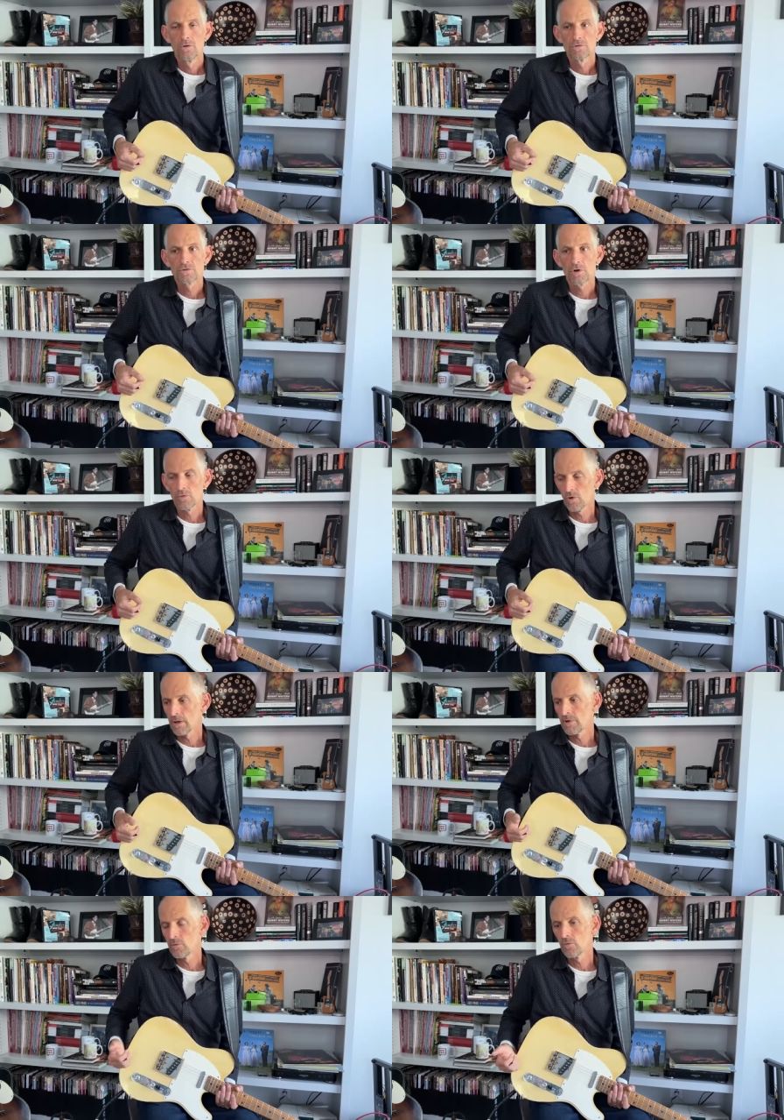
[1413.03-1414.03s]
so I
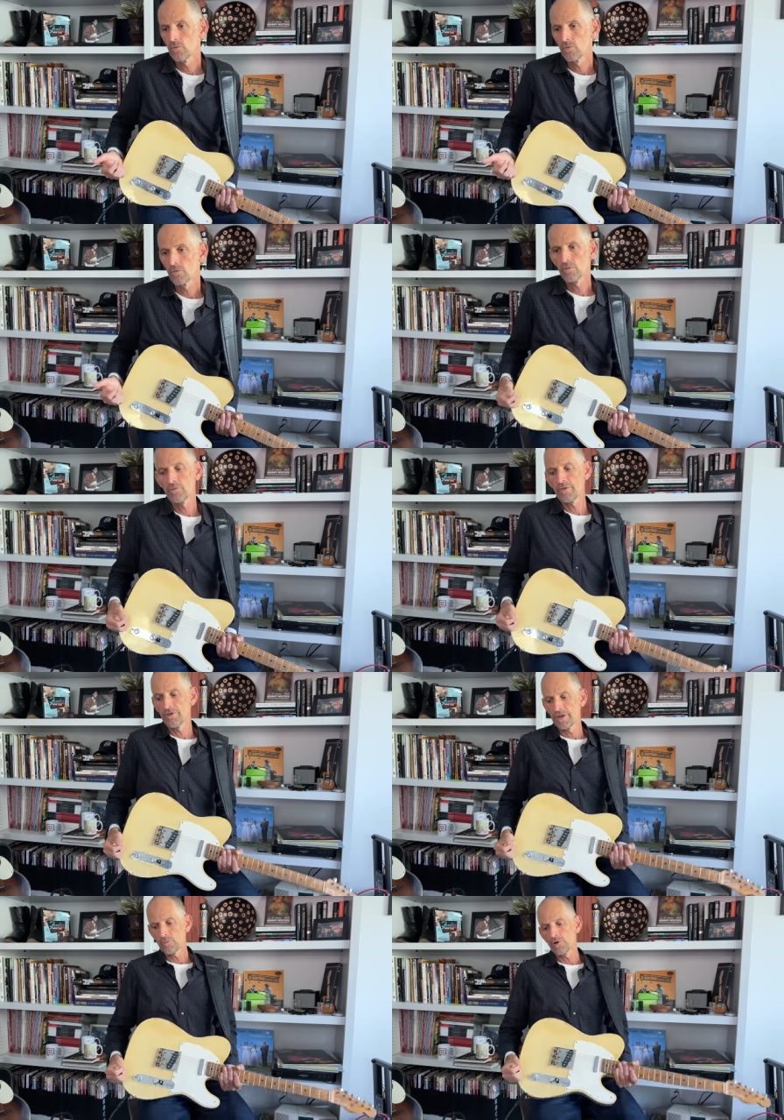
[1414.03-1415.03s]
mean, the
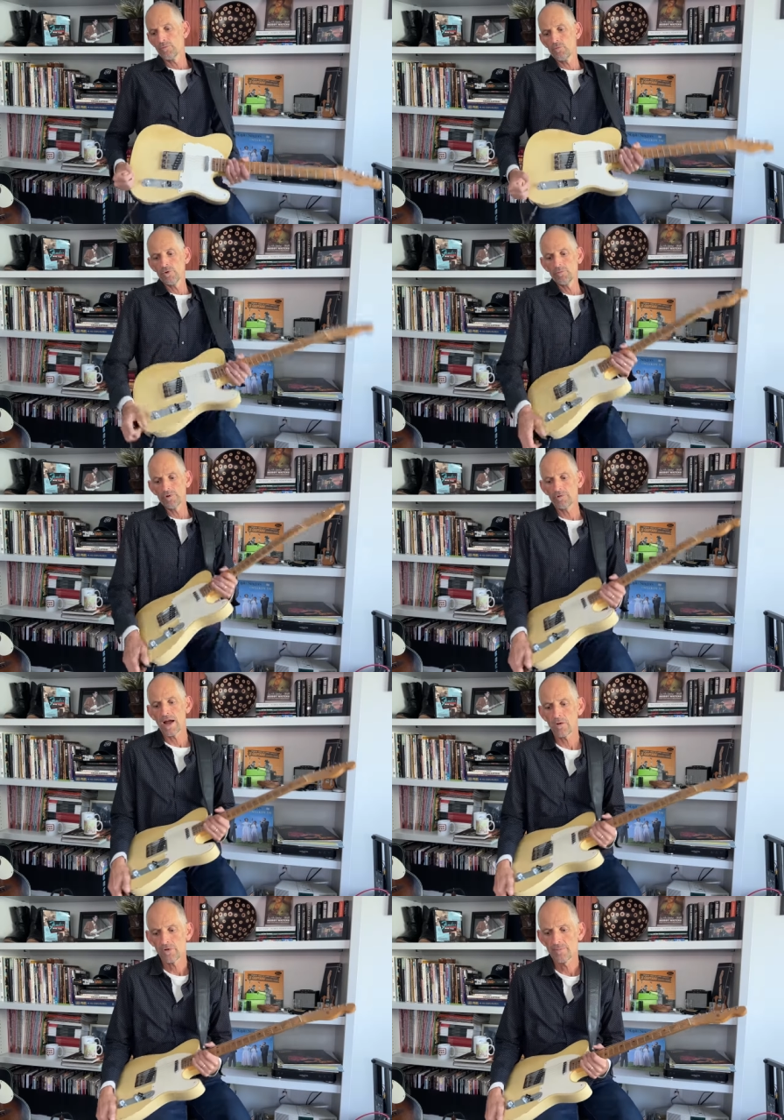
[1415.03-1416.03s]
thing with when we're
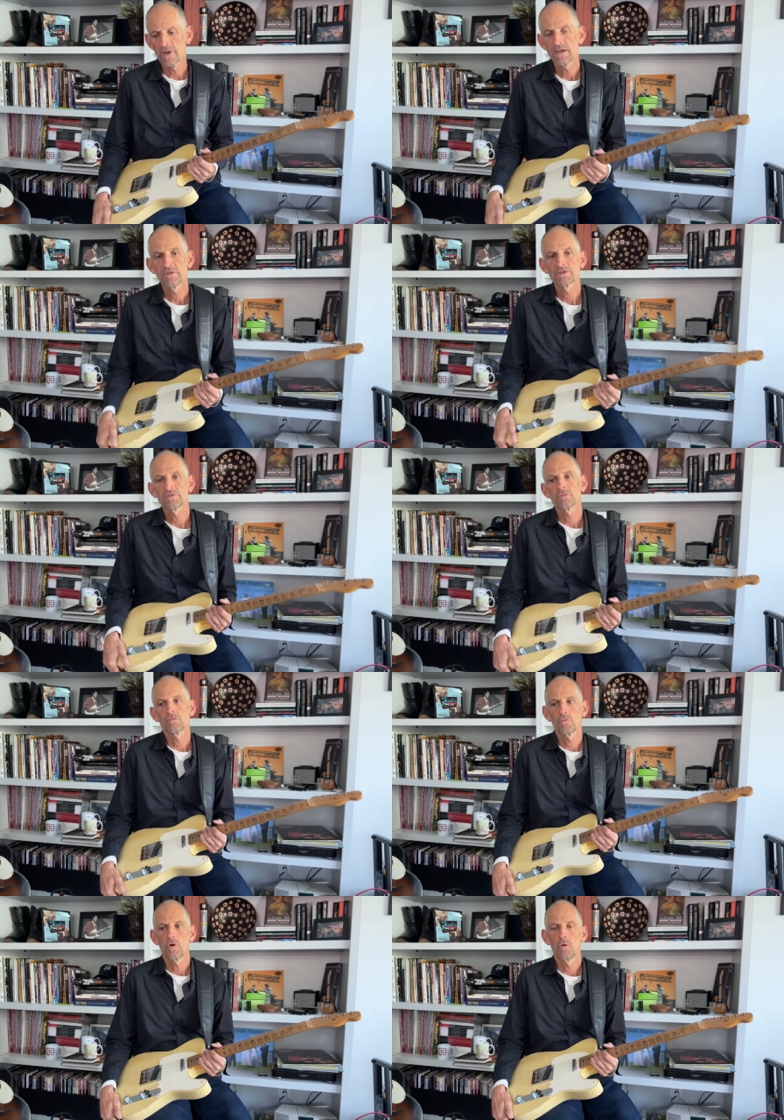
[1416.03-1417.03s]
out with Mavis,
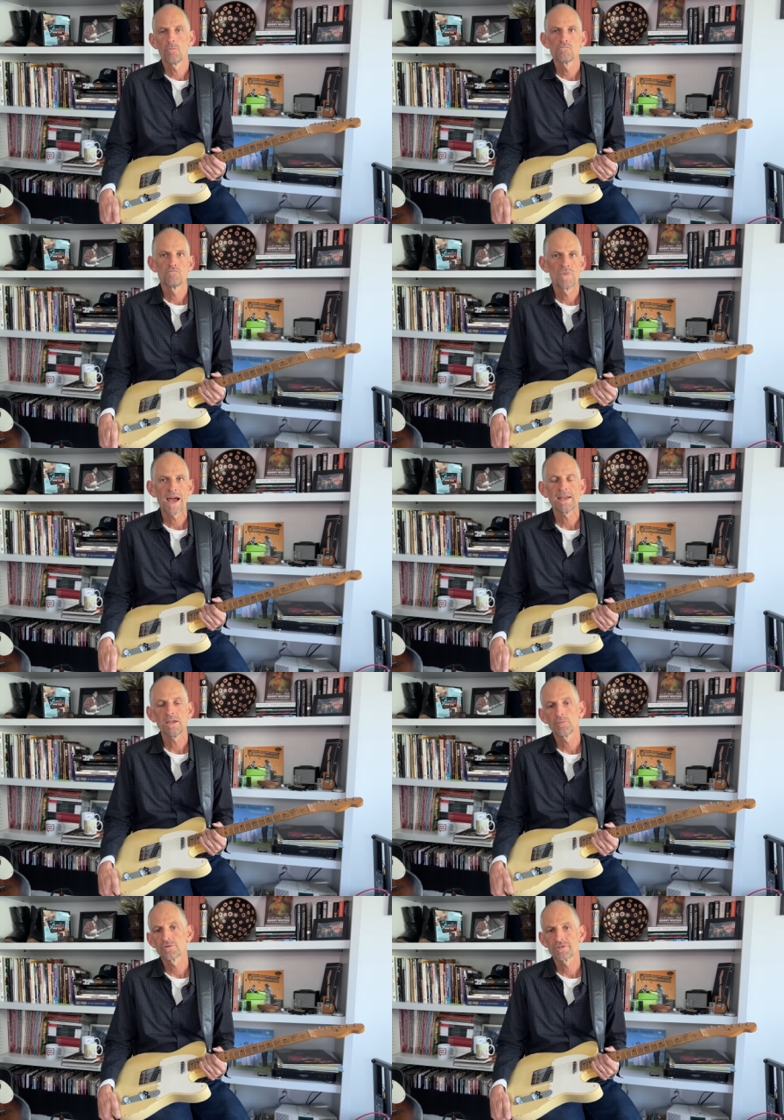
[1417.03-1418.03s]
ninety
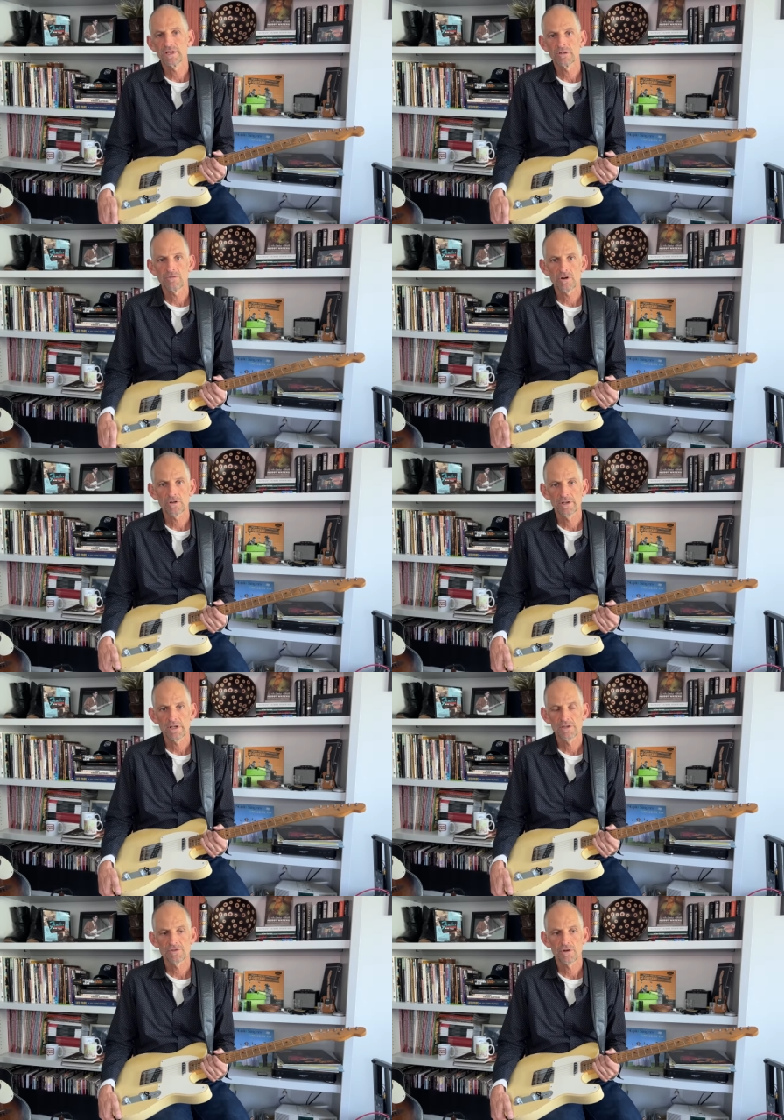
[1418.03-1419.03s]
percent of our
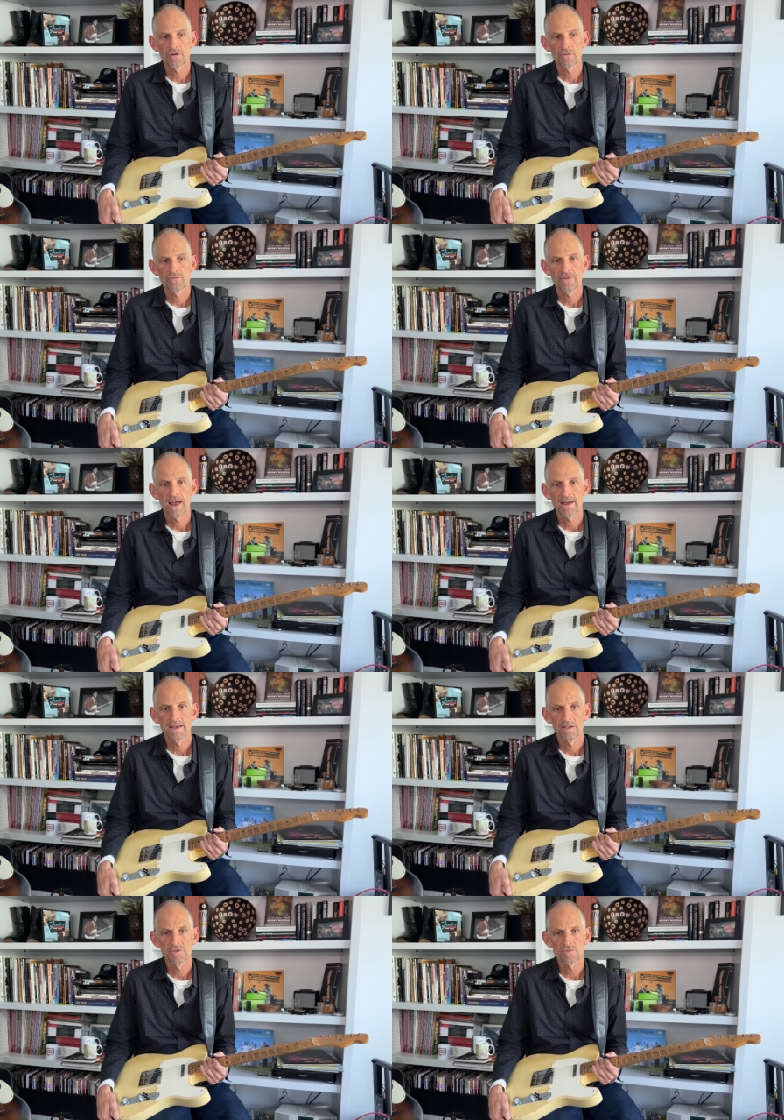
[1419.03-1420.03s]
gigs are
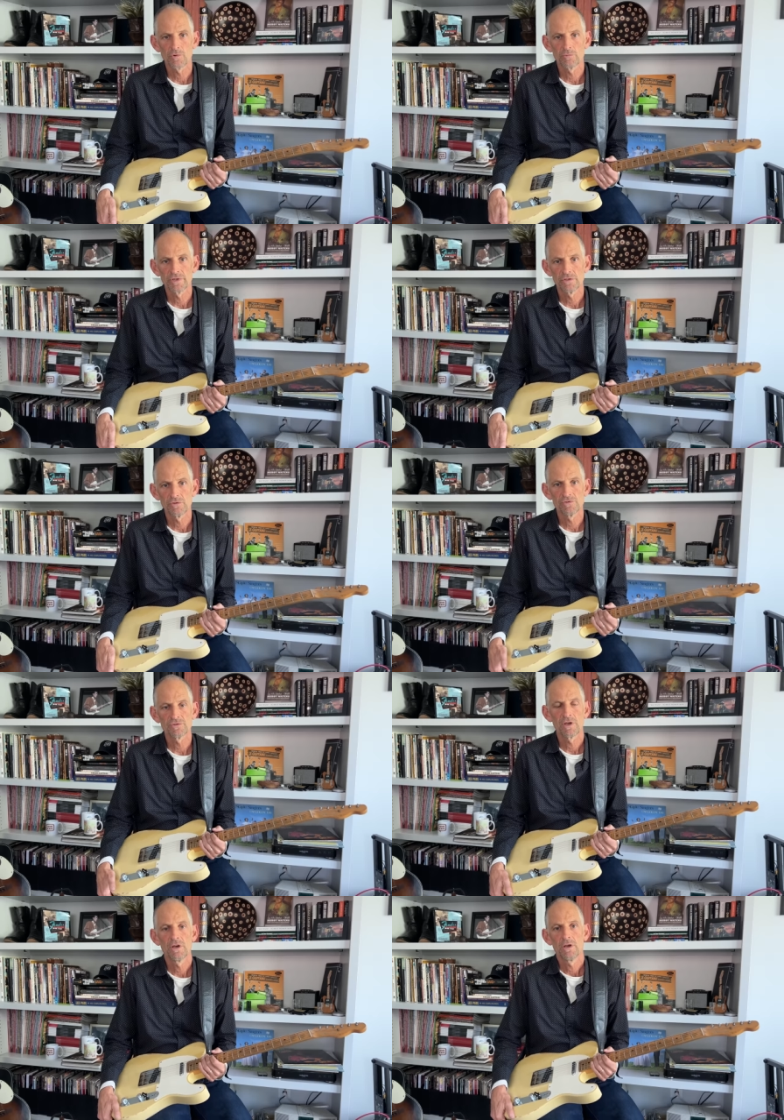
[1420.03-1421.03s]
fly-ins where we use
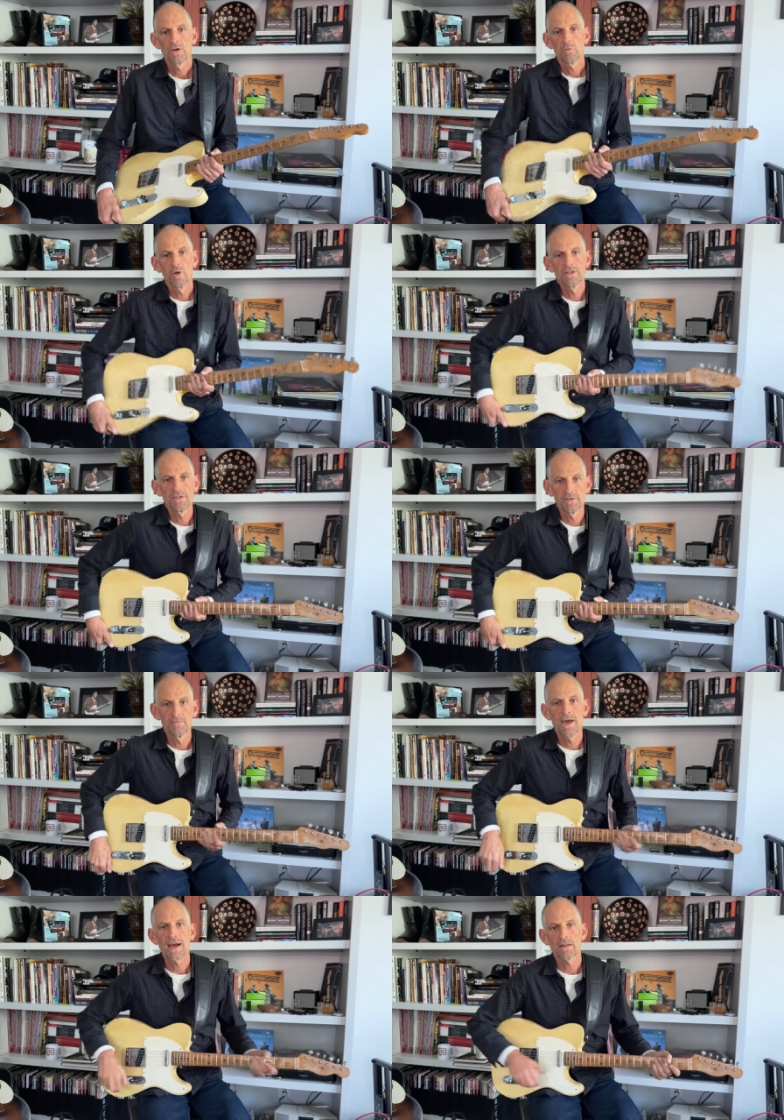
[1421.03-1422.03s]
rented
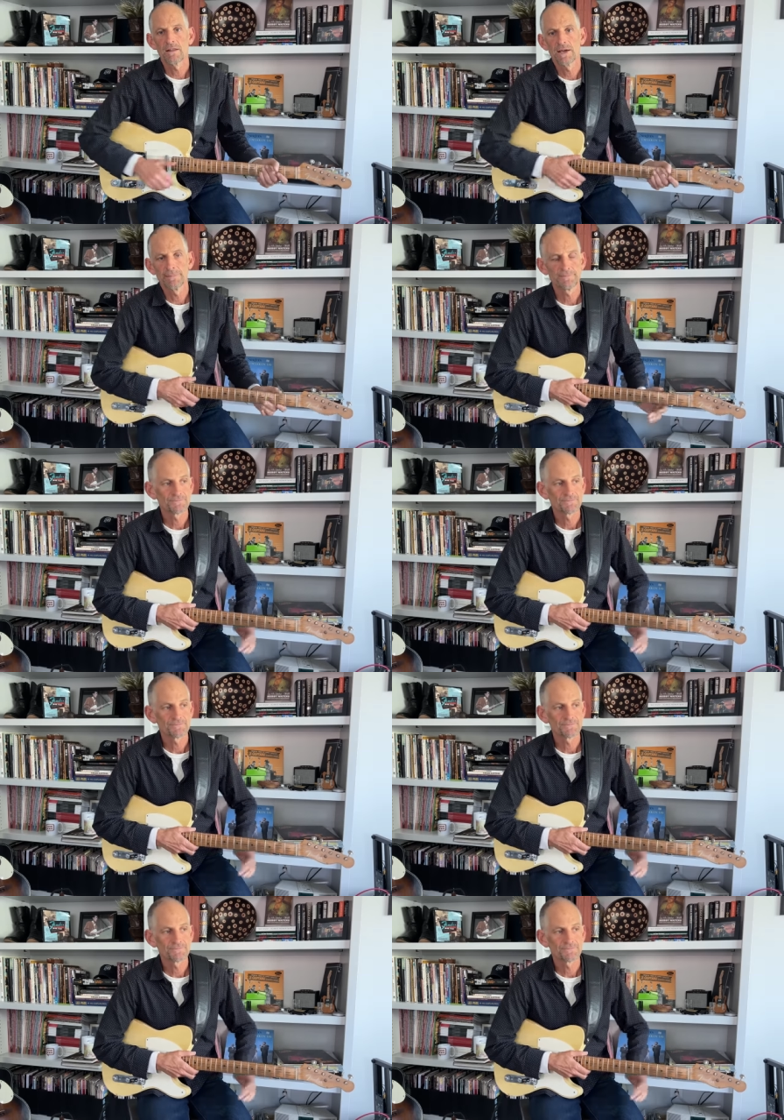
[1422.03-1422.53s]
backline